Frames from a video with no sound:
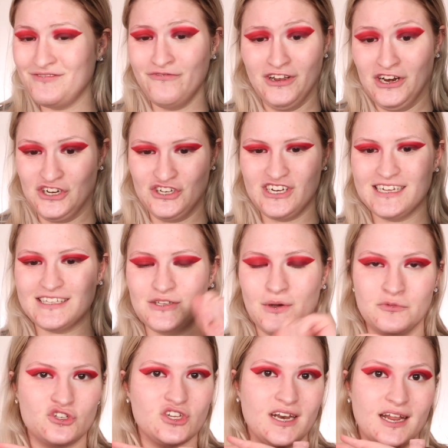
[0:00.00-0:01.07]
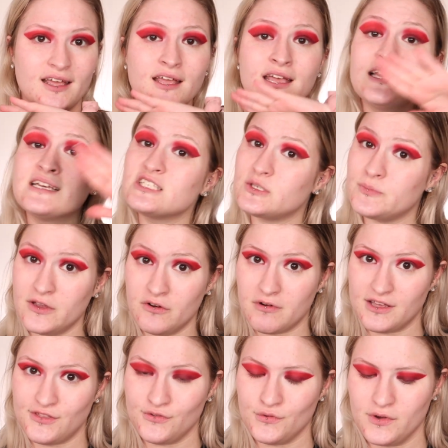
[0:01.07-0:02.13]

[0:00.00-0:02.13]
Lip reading: finish it, so I'm just gonna speed right